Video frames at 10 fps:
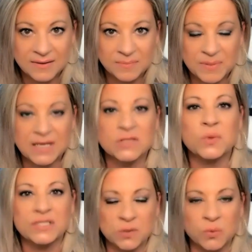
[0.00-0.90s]
Because
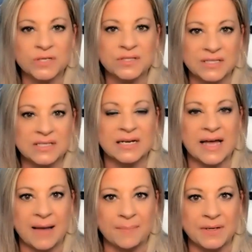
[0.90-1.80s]
what's the worst that's going to
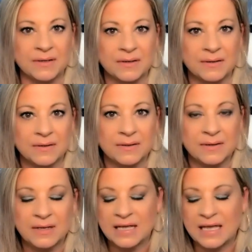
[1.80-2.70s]
happen?
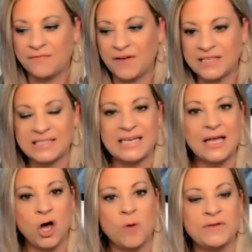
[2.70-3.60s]
If I stay
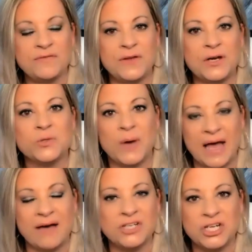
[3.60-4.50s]
home in fear, do I
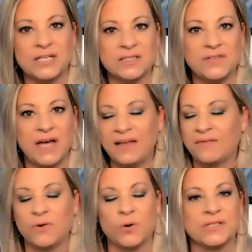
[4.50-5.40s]
have a chance of dying?
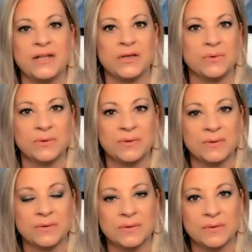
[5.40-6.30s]
Of course I do.
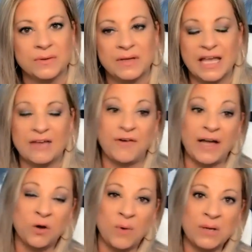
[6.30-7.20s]
If I
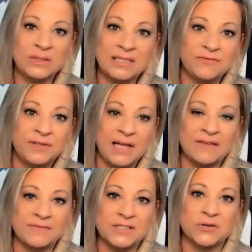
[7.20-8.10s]
go out and live
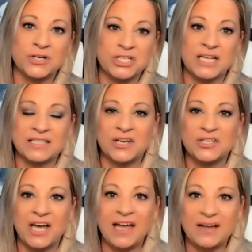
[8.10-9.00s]
life, is there a chance I could
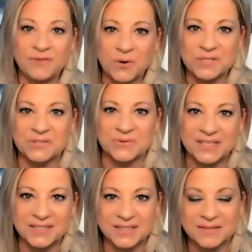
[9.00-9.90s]
die? Of course there
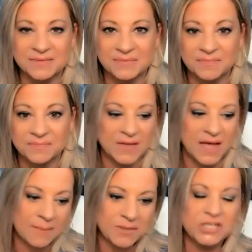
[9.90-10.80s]
is.
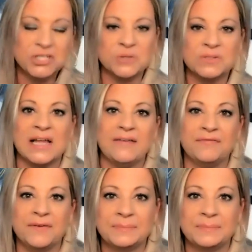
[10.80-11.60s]
I'm going to choose life.